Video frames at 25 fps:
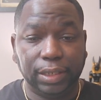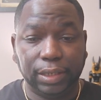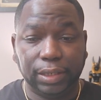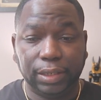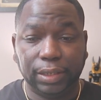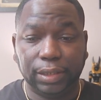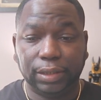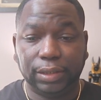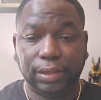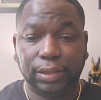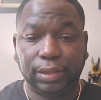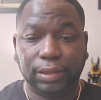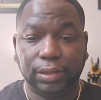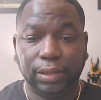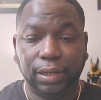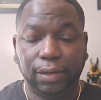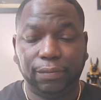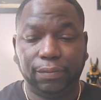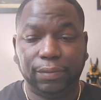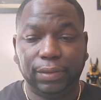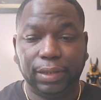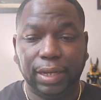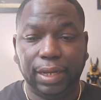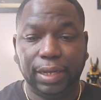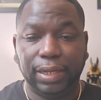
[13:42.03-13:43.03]
It is
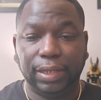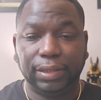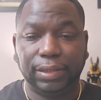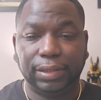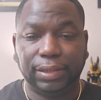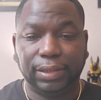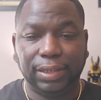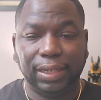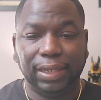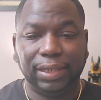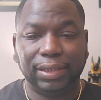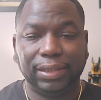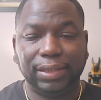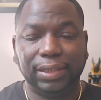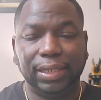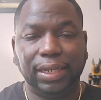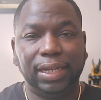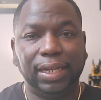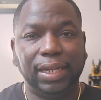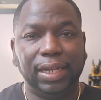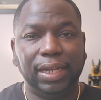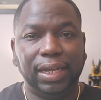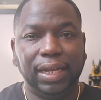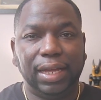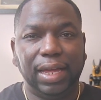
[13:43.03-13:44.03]
stuff that is just
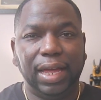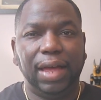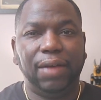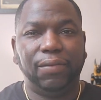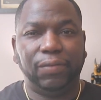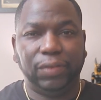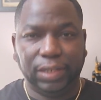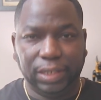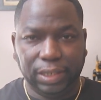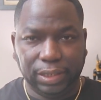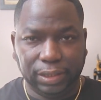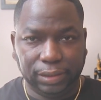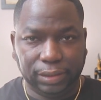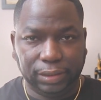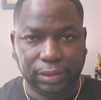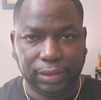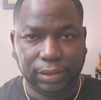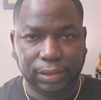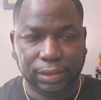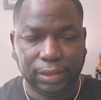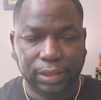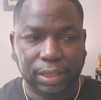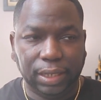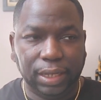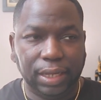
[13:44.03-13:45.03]

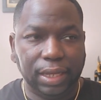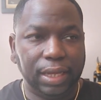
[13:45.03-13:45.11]
evidence.